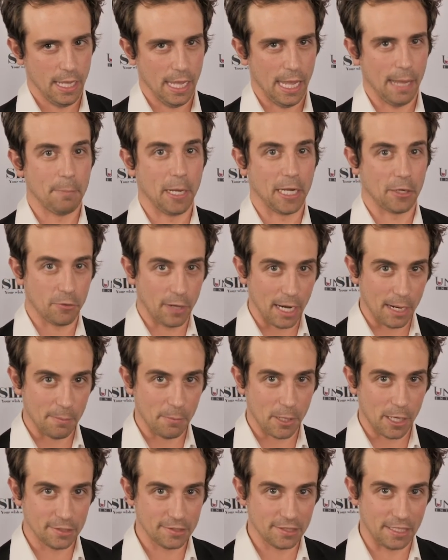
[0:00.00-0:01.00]
at my
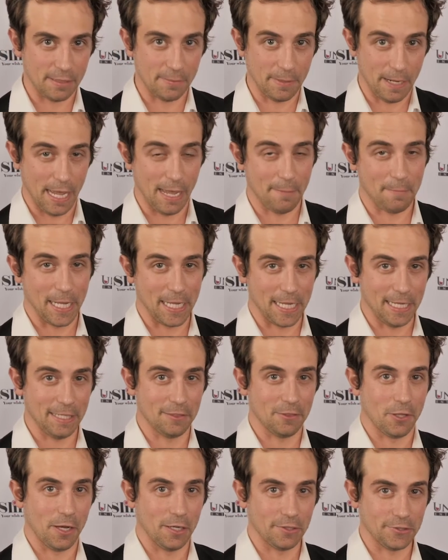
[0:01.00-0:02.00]
grandma's and at my
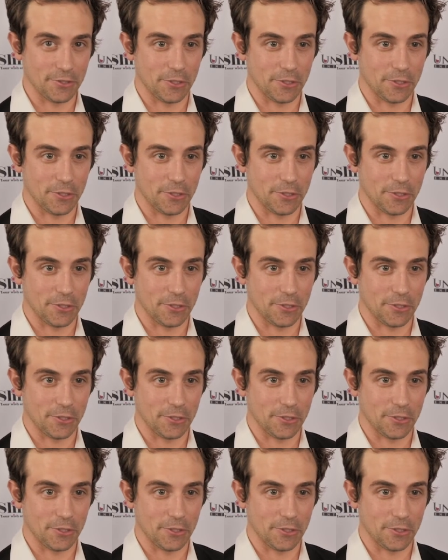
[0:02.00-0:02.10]
in-laws.